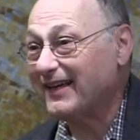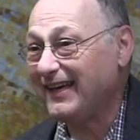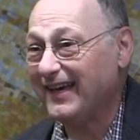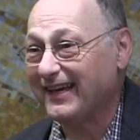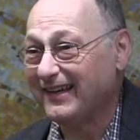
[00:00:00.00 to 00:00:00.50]
the
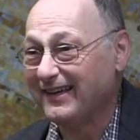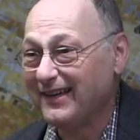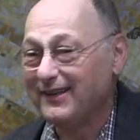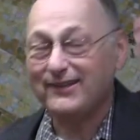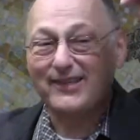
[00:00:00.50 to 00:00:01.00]
king.
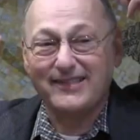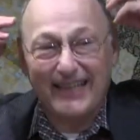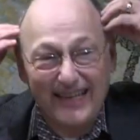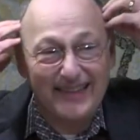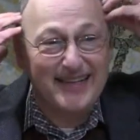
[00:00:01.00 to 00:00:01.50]
This is
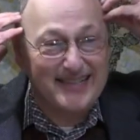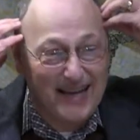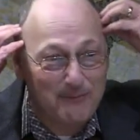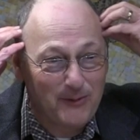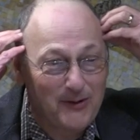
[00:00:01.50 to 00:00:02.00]
in the
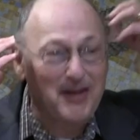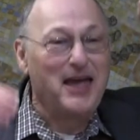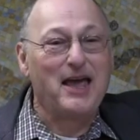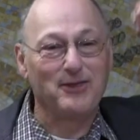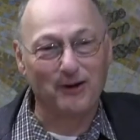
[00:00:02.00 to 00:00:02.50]
temple,
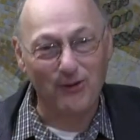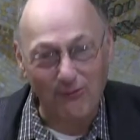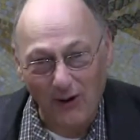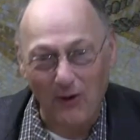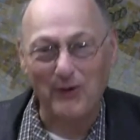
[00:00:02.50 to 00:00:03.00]
and they're
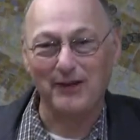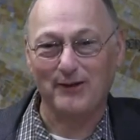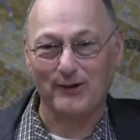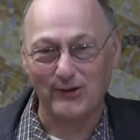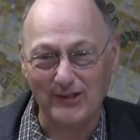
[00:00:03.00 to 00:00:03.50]
throwing
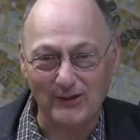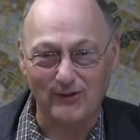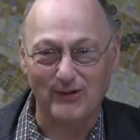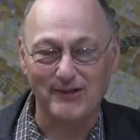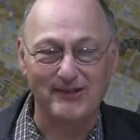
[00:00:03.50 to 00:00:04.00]
their
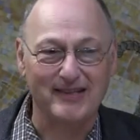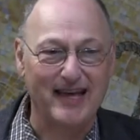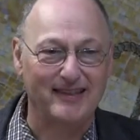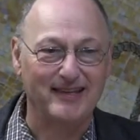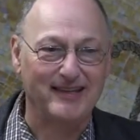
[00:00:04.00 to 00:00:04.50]
citrons
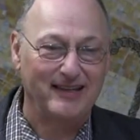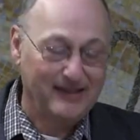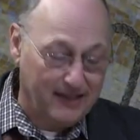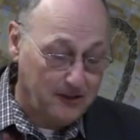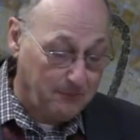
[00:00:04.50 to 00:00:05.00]
at the
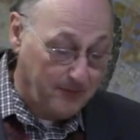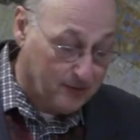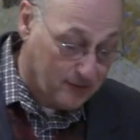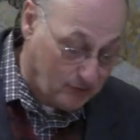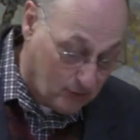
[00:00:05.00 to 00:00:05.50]
king. That
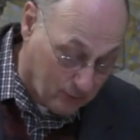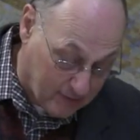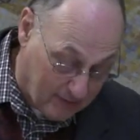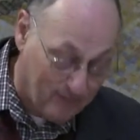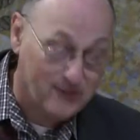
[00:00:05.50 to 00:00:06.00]
appears in
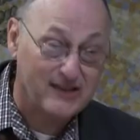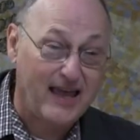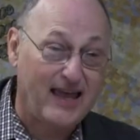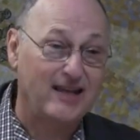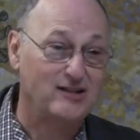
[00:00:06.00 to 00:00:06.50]
Josephus
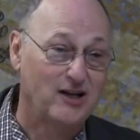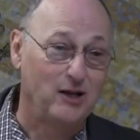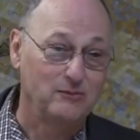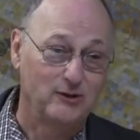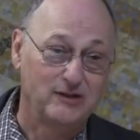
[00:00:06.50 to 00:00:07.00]
and
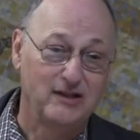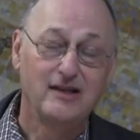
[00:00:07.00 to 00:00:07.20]
Talmud